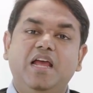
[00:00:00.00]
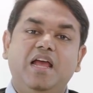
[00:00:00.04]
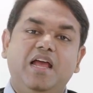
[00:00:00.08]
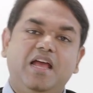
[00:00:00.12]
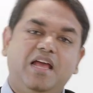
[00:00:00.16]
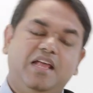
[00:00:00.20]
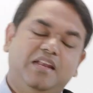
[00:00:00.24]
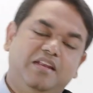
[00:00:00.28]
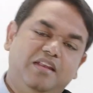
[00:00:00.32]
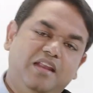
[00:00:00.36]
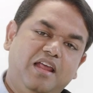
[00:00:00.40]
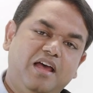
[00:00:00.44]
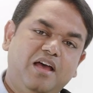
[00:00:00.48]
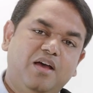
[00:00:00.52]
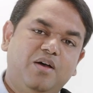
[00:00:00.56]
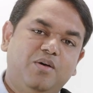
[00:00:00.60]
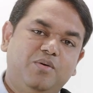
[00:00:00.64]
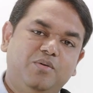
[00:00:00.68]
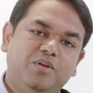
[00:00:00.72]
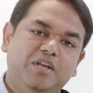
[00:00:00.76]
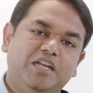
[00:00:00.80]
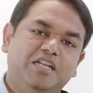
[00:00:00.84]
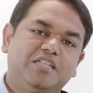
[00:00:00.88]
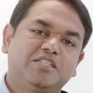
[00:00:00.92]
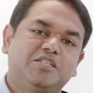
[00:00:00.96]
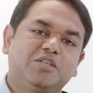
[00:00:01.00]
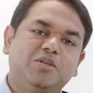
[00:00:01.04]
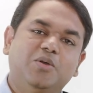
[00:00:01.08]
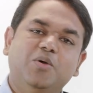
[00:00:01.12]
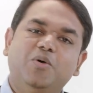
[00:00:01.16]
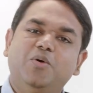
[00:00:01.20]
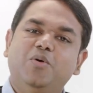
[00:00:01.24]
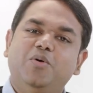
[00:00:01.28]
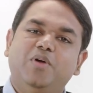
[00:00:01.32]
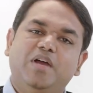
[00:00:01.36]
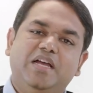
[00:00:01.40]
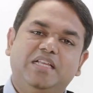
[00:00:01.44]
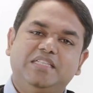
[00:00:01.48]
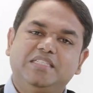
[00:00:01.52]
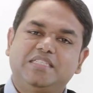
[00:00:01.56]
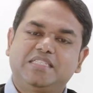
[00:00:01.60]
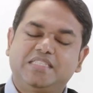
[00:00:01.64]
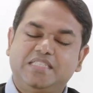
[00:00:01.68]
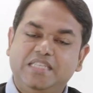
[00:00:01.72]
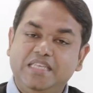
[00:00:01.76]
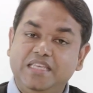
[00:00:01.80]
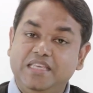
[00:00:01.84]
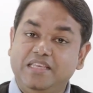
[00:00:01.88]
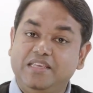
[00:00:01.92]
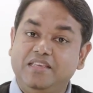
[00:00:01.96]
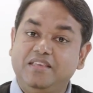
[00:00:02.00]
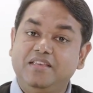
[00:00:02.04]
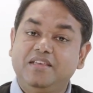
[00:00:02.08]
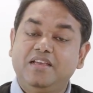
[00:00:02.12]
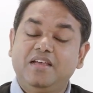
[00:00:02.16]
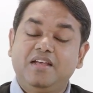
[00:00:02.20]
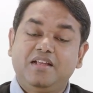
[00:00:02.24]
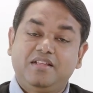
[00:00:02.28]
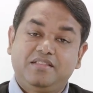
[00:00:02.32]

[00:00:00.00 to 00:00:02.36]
And now let's go and see